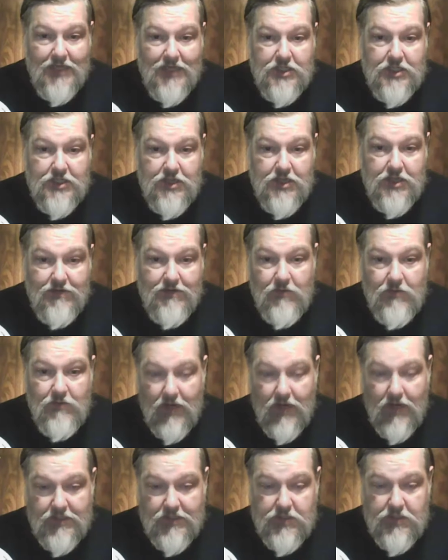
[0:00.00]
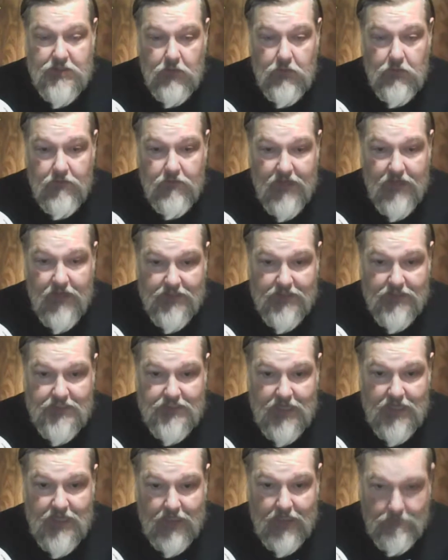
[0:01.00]
Jerry Reinsdorf, had to
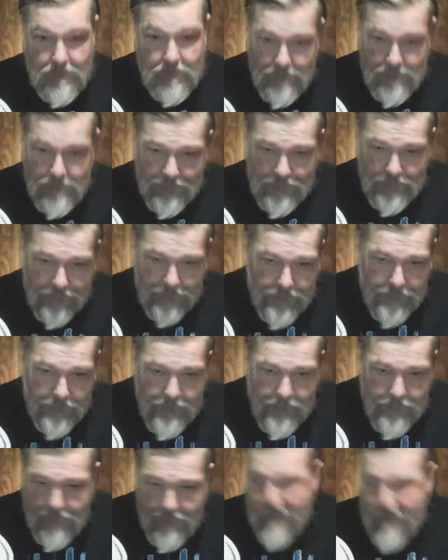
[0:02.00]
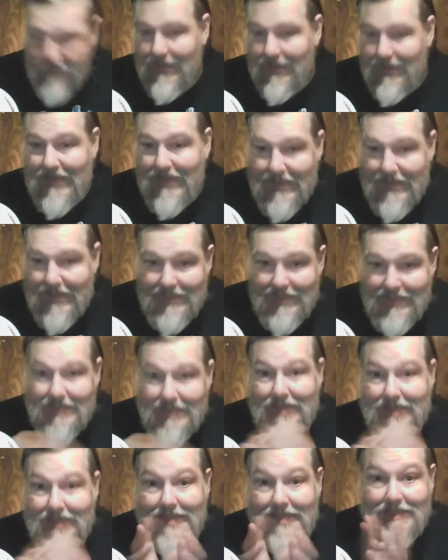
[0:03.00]
say.
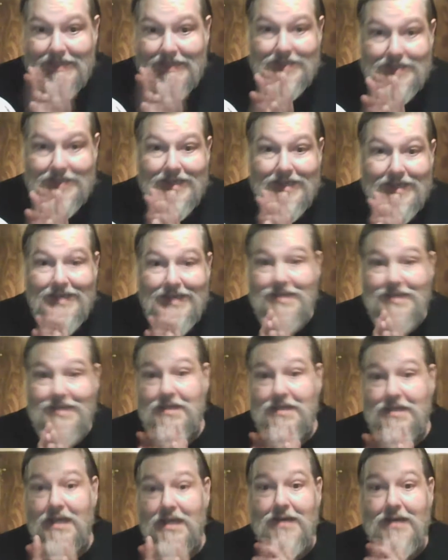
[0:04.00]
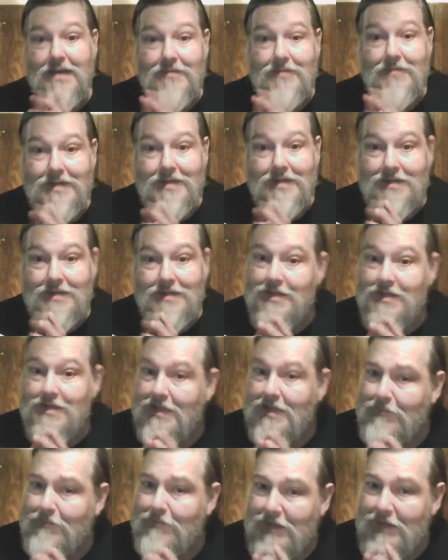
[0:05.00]
Yes, his hiring is not
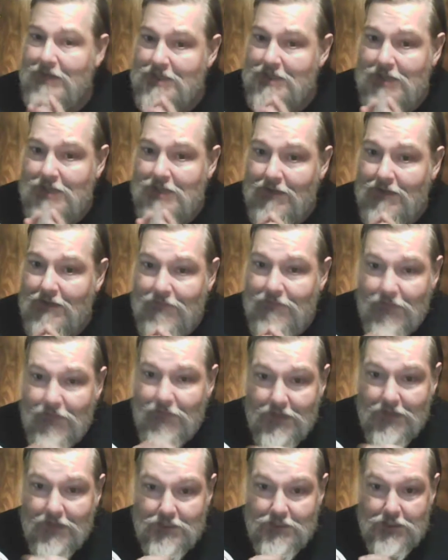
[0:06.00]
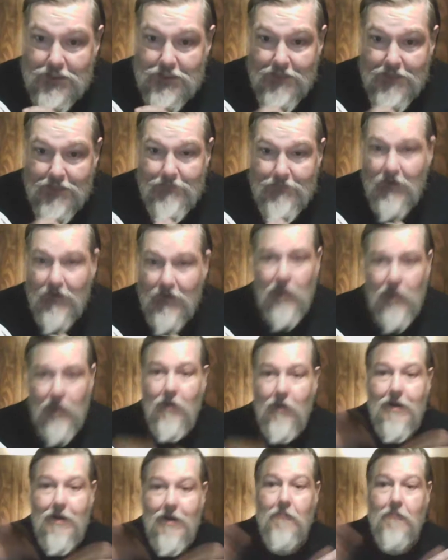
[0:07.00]
based on friendship or on
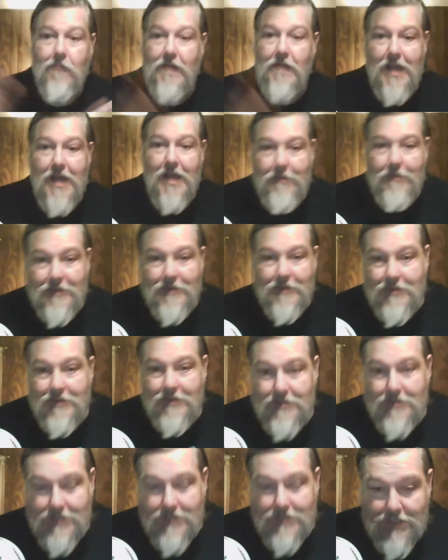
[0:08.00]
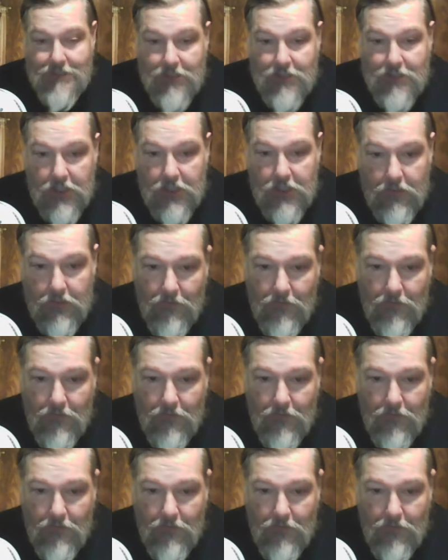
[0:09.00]
what happened years ago,